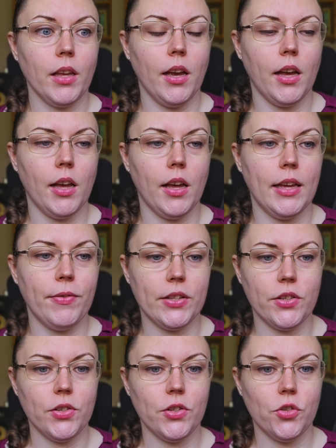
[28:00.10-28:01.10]
if
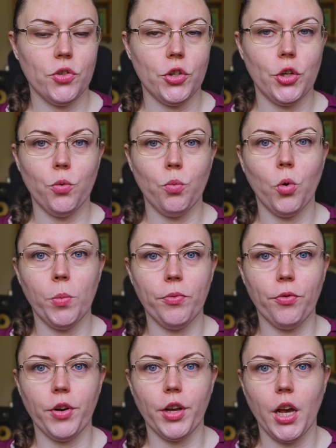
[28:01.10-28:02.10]
it's too warm
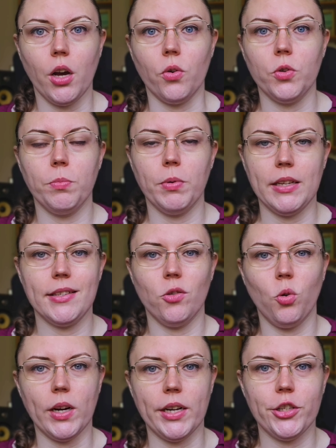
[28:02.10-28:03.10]
for a coat but it's still
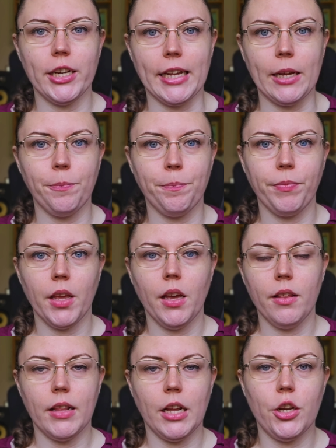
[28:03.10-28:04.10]
quite chilly,
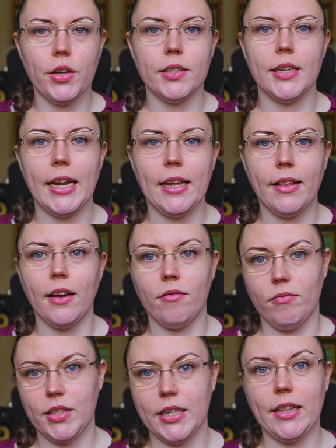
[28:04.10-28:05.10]
then you can take
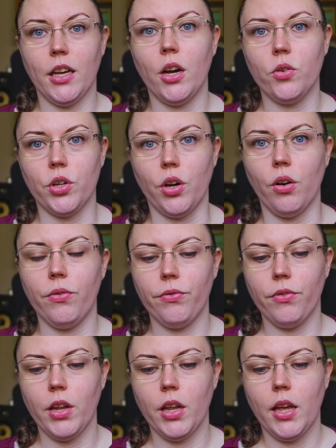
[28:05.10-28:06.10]
the coat off,
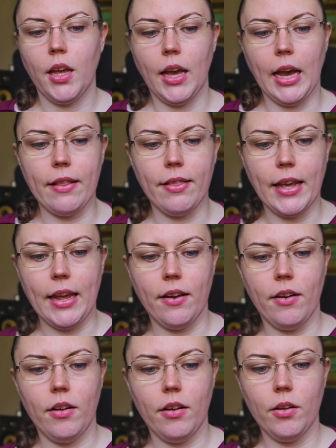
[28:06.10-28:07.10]
and
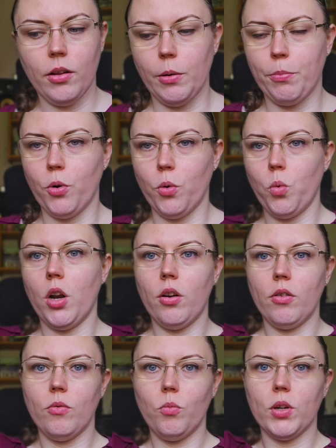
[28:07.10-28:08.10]
then you put
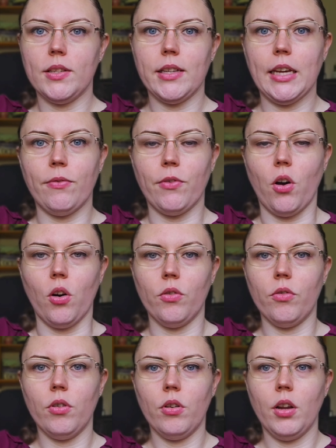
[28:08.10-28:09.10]
one sleeve on,